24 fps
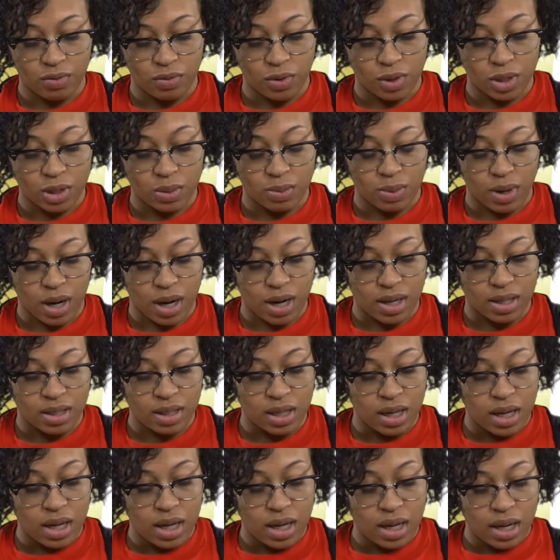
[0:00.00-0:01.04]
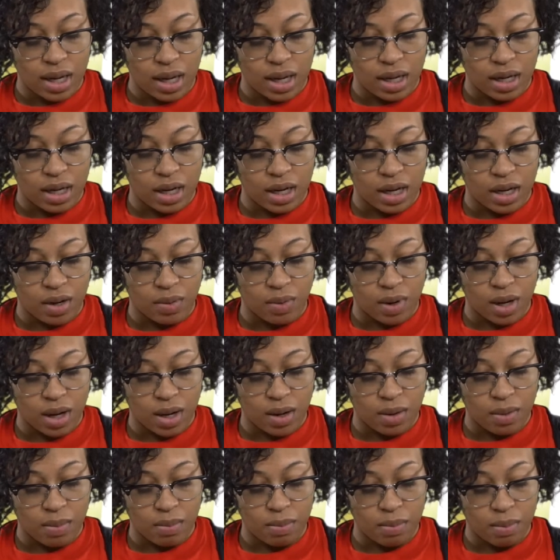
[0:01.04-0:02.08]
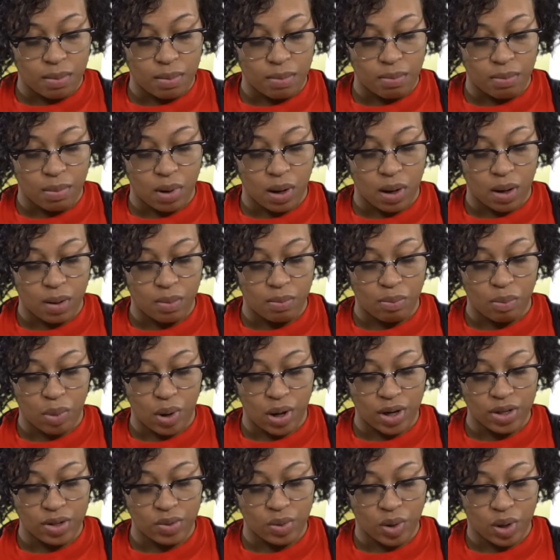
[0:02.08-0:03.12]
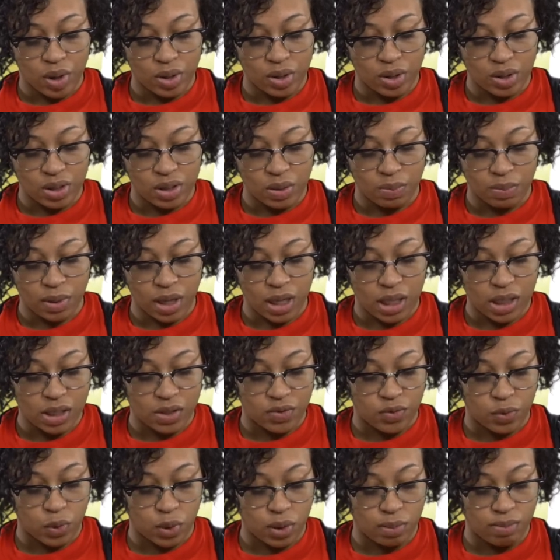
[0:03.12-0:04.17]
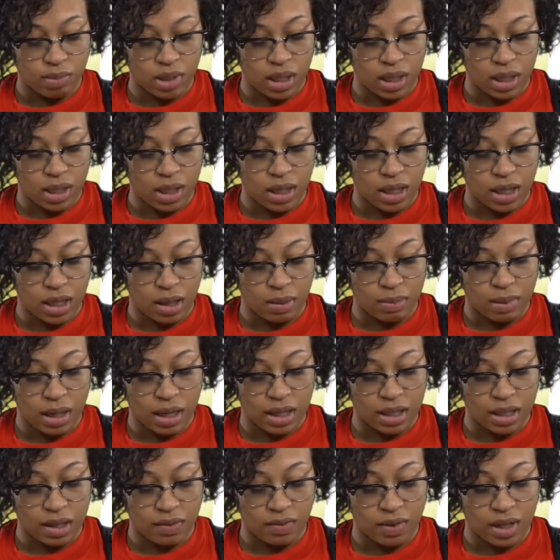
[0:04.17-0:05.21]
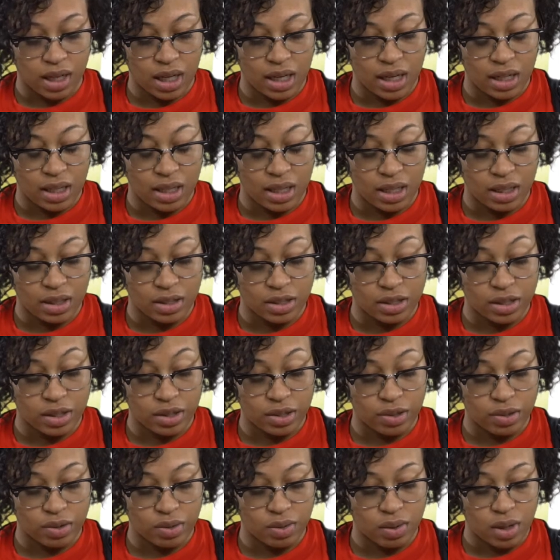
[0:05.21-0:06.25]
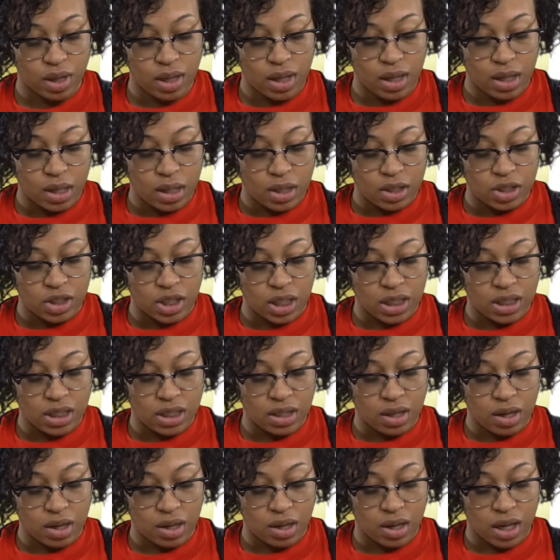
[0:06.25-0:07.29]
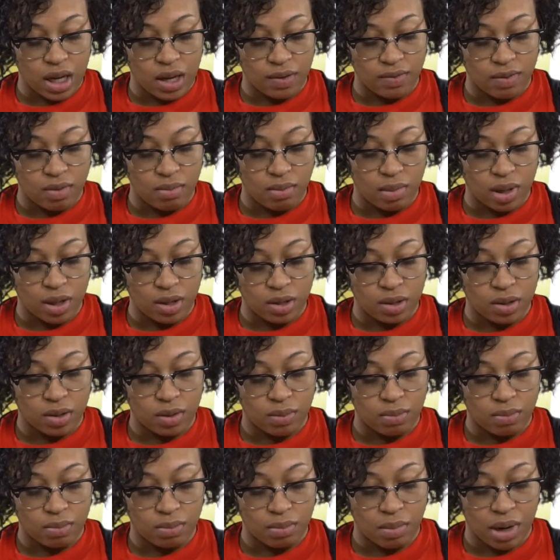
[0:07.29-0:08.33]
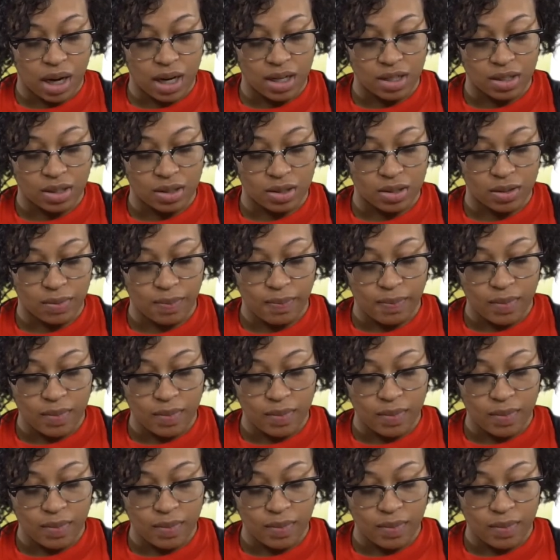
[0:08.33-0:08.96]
first prize. And anyway, Mom bought you all the supplies for me, and I'm not giving anything to you. Jessie heard Evan mutter, "miser,"